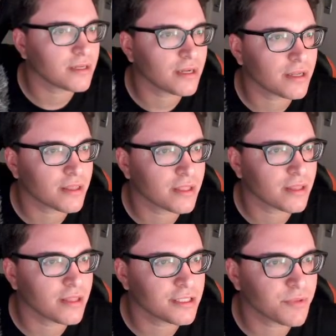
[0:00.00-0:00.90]
I think
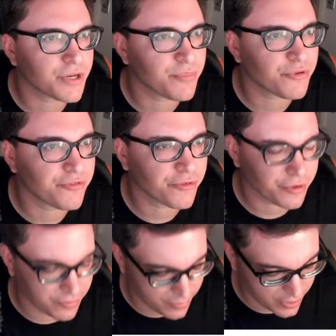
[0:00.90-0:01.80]
it does, but I prefer
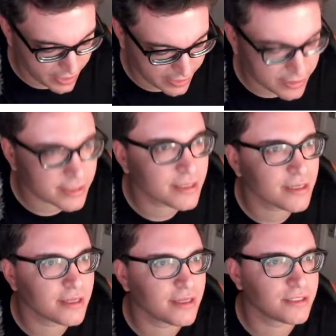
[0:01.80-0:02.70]
it black.
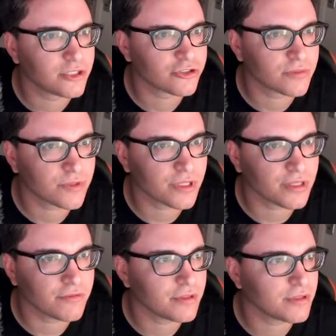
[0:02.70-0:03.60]
So I'm gonna
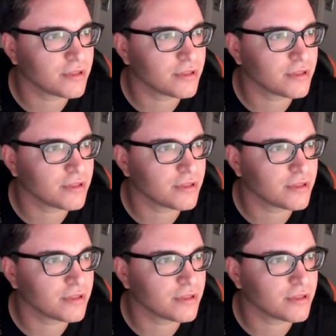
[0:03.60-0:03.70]
leave it.